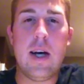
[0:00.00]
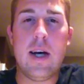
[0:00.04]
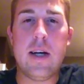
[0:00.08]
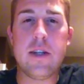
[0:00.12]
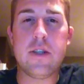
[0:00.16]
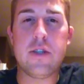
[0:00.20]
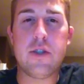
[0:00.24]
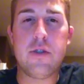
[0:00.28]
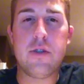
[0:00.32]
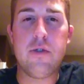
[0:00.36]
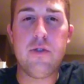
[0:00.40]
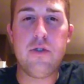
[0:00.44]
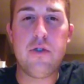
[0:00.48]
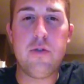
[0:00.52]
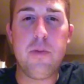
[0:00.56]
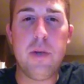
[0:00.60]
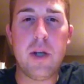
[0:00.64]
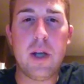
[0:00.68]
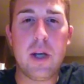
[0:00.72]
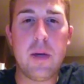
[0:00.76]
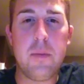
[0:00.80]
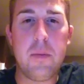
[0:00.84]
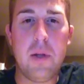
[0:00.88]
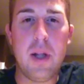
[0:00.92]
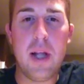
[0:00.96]
Students who
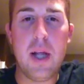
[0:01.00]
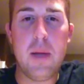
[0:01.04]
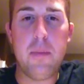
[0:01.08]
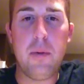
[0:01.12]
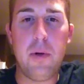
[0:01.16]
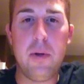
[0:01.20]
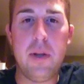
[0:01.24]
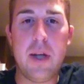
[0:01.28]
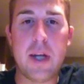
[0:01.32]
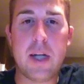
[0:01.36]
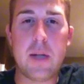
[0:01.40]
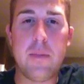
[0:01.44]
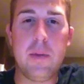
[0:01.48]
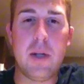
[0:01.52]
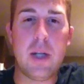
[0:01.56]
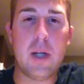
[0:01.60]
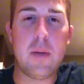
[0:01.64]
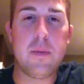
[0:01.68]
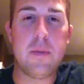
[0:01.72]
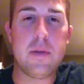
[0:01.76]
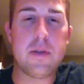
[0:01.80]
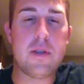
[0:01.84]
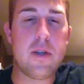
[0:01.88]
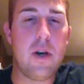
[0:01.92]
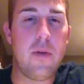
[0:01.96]
become labeled, that can
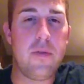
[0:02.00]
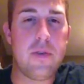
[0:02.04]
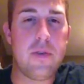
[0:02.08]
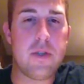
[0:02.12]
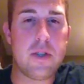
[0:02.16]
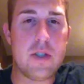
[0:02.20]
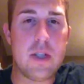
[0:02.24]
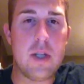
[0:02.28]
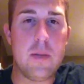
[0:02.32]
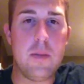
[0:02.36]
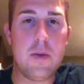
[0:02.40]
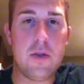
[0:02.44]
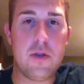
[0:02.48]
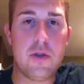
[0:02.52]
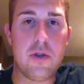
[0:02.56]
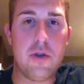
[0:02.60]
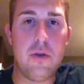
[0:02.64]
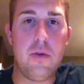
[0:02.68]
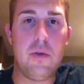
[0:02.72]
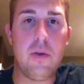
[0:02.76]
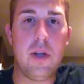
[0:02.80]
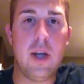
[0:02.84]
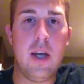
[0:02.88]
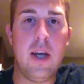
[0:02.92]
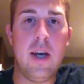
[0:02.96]
become a self-esteem
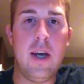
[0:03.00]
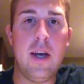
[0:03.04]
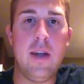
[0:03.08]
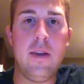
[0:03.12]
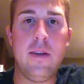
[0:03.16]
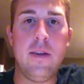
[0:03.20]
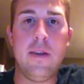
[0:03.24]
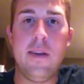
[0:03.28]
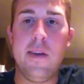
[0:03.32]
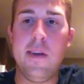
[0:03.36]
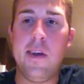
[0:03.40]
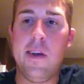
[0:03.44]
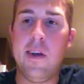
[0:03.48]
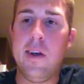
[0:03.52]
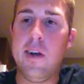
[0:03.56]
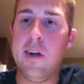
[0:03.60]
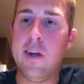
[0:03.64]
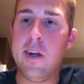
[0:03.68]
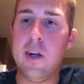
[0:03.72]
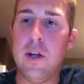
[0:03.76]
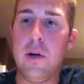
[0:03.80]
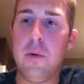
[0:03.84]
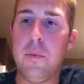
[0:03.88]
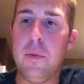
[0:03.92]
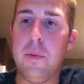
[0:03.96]
issue, and
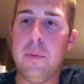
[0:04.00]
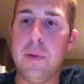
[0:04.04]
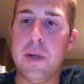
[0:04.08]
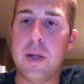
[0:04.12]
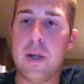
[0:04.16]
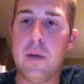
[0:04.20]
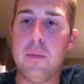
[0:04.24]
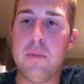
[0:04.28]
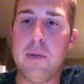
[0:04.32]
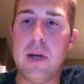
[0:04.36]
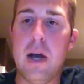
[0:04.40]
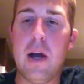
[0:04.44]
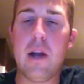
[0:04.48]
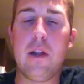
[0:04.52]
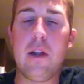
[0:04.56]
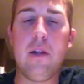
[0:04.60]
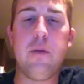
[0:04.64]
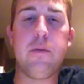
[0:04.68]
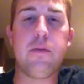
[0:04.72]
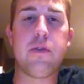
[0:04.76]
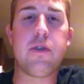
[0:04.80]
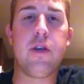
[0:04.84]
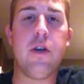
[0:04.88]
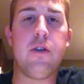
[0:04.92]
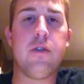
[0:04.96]
they become down on
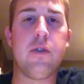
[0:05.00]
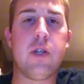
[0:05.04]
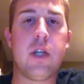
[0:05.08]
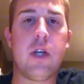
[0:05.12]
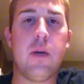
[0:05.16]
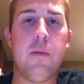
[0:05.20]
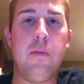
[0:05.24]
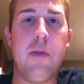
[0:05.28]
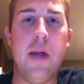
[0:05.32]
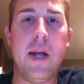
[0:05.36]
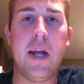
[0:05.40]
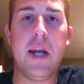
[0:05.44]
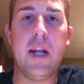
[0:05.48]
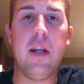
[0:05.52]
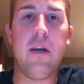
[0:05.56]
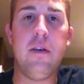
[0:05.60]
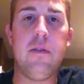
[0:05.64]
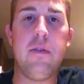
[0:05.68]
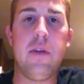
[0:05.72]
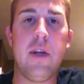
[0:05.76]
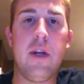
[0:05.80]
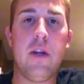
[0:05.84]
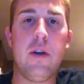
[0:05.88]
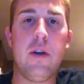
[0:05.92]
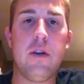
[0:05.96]
themselves, become
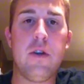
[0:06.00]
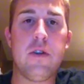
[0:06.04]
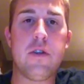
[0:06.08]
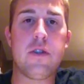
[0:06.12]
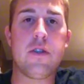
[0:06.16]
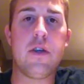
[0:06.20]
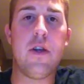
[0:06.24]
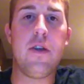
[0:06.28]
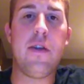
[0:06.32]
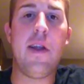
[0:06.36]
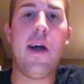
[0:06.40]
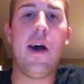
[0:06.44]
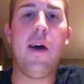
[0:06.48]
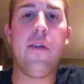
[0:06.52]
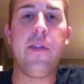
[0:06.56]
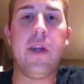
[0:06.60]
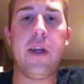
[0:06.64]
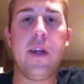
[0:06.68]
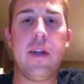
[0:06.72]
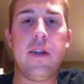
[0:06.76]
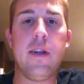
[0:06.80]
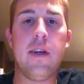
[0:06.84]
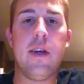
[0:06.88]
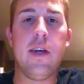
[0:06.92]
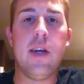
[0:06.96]
negative, and all of a sudden now
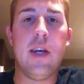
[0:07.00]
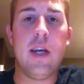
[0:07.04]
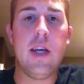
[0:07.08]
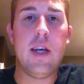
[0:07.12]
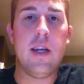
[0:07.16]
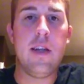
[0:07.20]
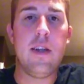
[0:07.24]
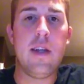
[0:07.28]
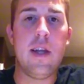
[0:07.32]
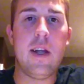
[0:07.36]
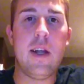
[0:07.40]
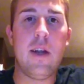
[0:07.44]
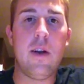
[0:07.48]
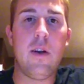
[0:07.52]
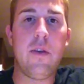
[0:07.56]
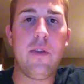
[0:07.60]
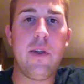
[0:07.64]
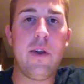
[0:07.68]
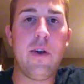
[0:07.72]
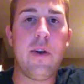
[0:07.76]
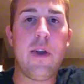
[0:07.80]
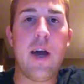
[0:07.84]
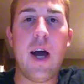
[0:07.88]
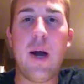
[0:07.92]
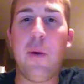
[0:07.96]

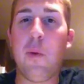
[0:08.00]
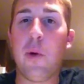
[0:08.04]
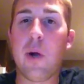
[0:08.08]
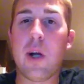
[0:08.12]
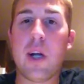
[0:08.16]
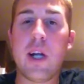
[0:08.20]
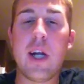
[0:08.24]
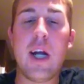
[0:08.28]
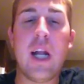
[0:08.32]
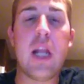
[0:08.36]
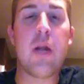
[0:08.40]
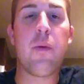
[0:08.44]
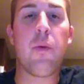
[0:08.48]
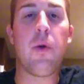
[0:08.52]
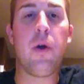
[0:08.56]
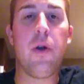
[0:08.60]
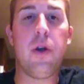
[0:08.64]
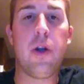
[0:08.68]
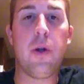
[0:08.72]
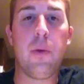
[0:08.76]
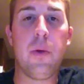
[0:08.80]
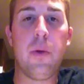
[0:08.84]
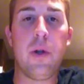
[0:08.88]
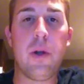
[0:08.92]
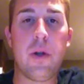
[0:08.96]
they're not working anywhere
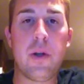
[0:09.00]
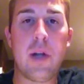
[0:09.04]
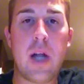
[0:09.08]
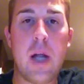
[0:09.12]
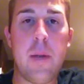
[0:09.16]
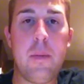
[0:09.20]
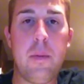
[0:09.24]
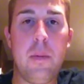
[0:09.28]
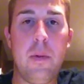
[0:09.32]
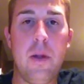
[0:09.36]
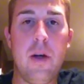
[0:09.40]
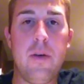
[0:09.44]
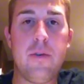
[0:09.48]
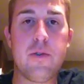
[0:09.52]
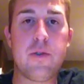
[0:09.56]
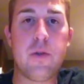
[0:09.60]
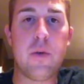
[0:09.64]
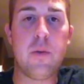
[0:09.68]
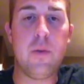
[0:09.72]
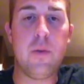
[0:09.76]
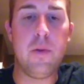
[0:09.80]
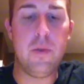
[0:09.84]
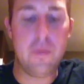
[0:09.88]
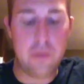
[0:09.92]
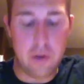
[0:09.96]
near what they're capable of.
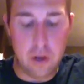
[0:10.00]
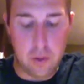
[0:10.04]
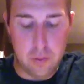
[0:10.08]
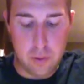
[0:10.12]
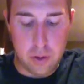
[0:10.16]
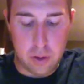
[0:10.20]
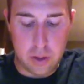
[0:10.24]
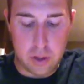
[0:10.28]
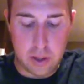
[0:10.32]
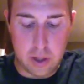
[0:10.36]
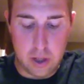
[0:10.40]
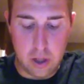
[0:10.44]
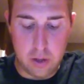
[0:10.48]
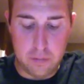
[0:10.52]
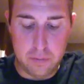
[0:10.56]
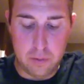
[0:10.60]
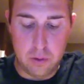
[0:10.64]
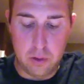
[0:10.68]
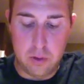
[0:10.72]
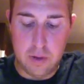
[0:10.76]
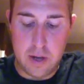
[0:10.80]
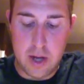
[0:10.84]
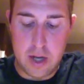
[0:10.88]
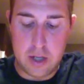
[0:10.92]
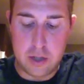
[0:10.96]
So to be very, very
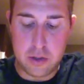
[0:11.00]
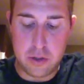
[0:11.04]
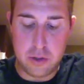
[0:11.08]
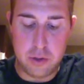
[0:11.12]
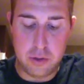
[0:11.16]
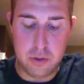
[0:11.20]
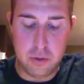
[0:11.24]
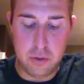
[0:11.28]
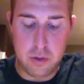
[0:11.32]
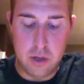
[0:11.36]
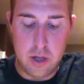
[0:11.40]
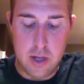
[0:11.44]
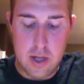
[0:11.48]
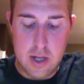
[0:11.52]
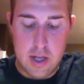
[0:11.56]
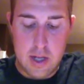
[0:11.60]
careful not to